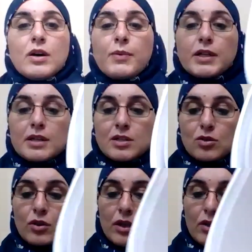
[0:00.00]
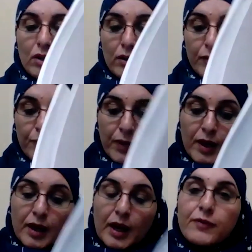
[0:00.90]
you about a story of
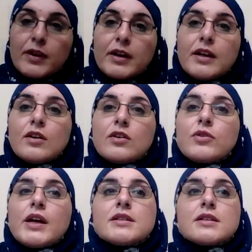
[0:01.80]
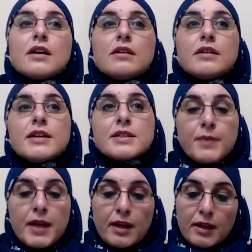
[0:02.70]
a very great scholar his,
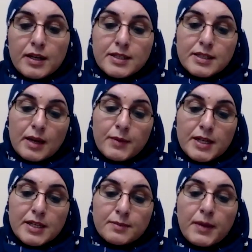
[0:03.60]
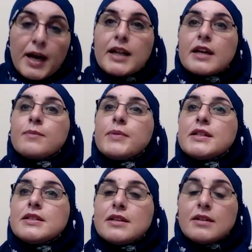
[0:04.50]
ma- his name is malik
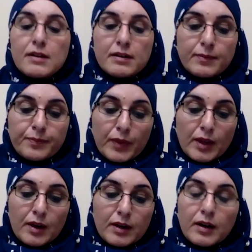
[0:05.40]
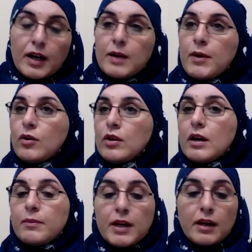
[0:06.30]
bin dinar
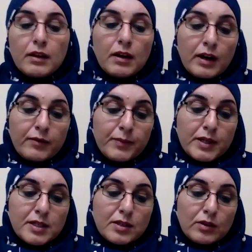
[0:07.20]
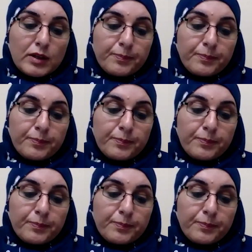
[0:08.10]
rahimahullah may allah have mercy on